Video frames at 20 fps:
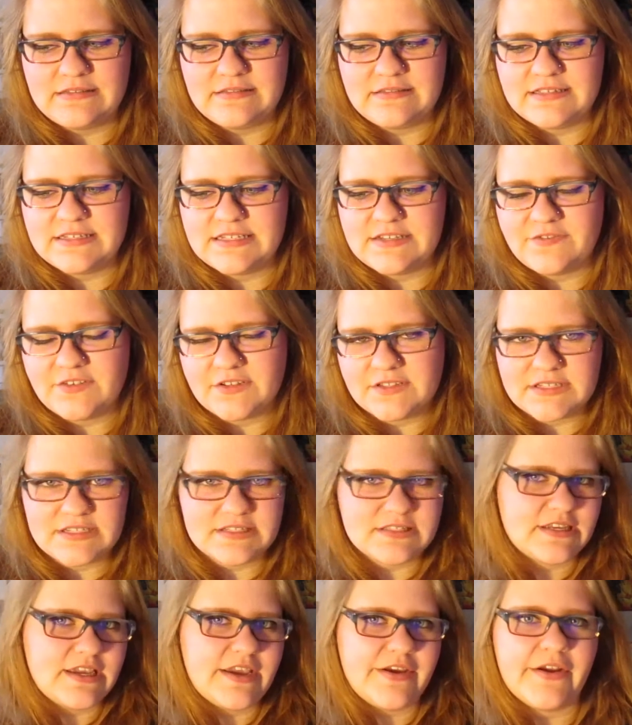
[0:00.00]
the
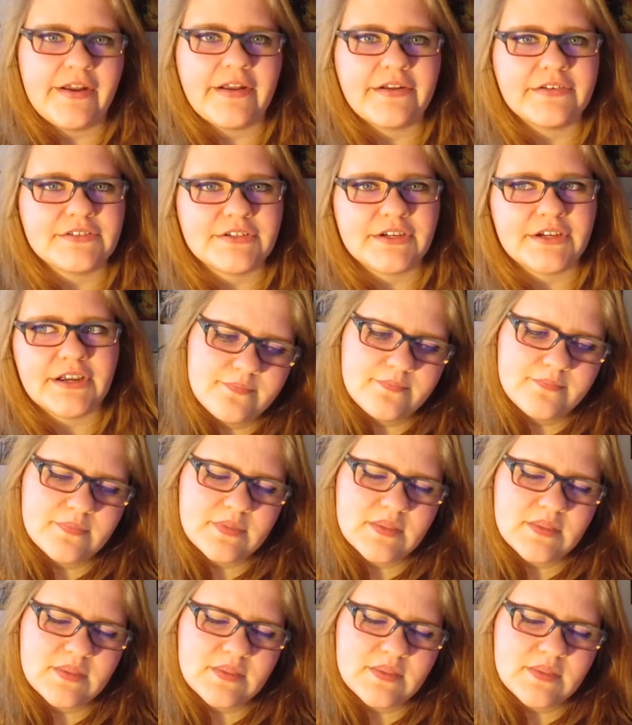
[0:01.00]
differences in character.